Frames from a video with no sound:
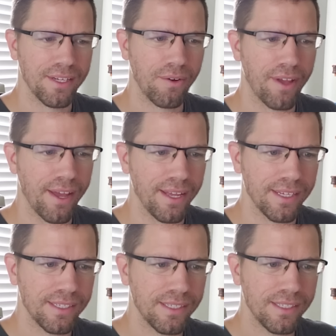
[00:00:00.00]
Okay.
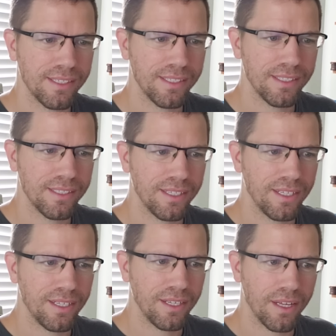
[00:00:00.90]

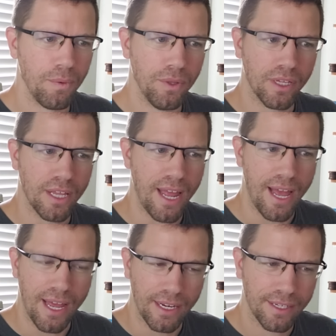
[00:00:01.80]
We're looking
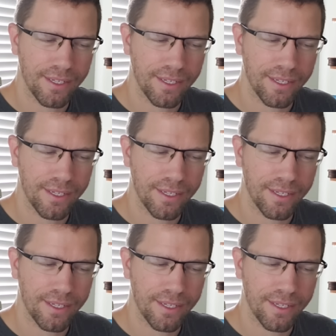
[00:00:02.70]
at...